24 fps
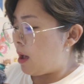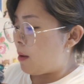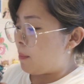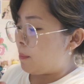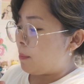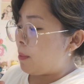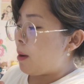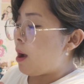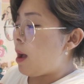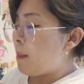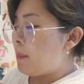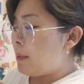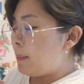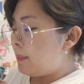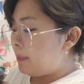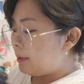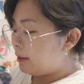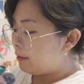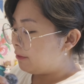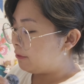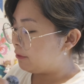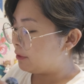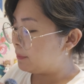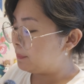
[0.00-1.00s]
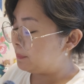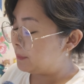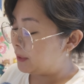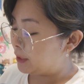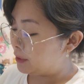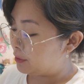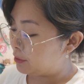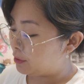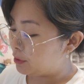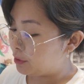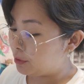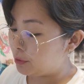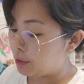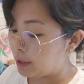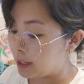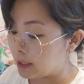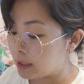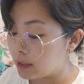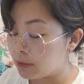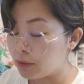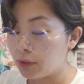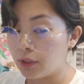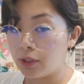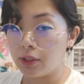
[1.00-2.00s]
probably from Ninja
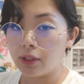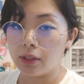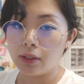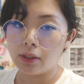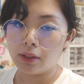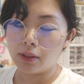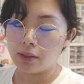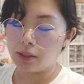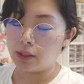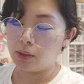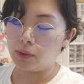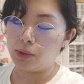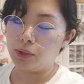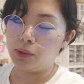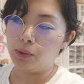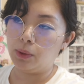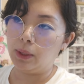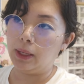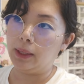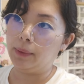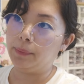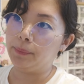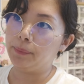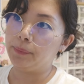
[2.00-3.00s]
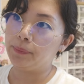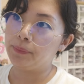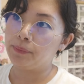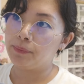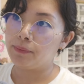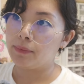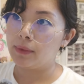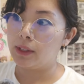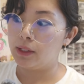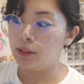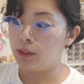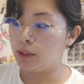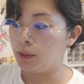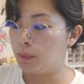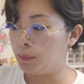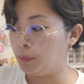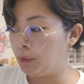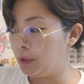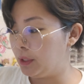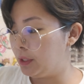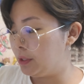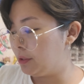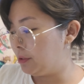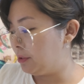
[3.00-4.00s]
Transfer just because I was doing some
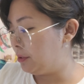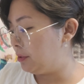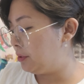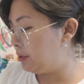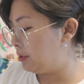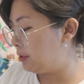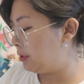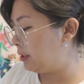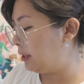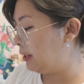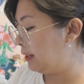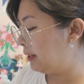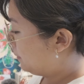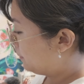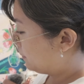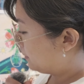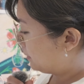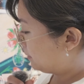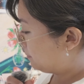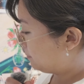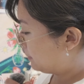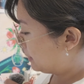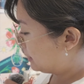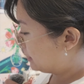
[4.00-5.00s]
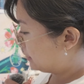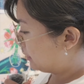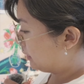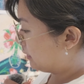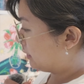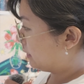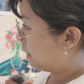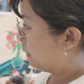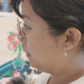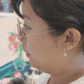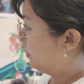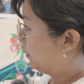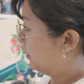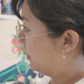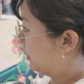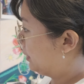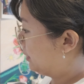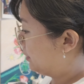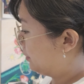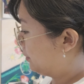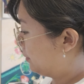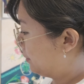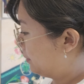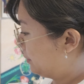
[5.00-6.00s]
research. But I'm basically going
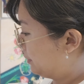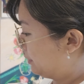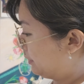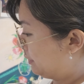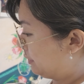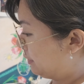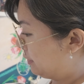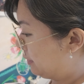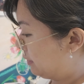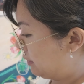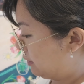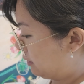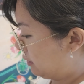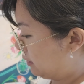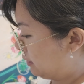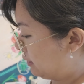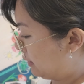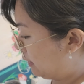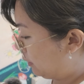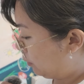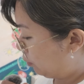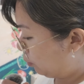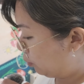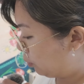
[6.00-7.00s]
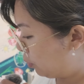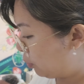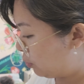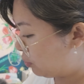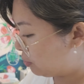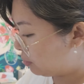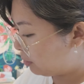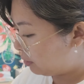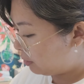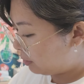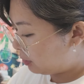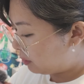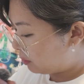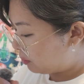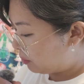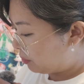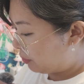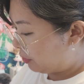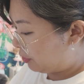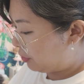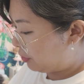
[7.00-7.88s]
to order like rolls or